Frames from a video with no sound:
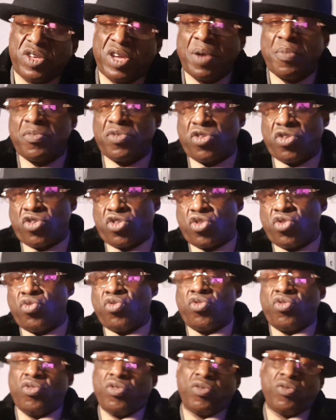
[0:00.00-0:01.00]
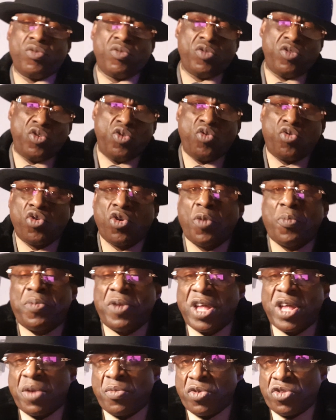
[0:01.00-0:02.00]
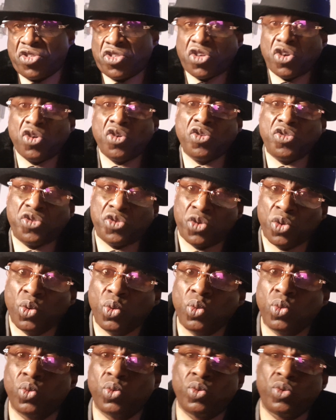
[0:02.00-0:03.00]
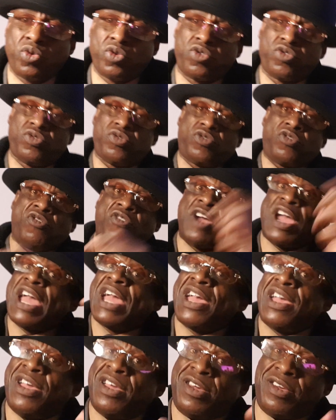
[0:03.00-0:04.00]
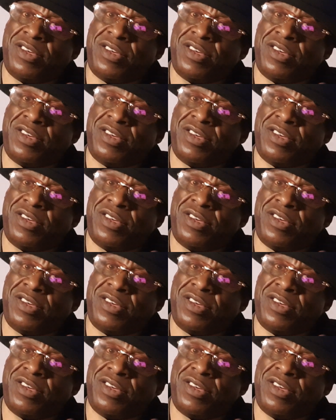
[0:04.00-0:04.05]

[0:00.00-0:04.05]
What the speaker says: coming to shoot you, you've got to play with certain tools. Right?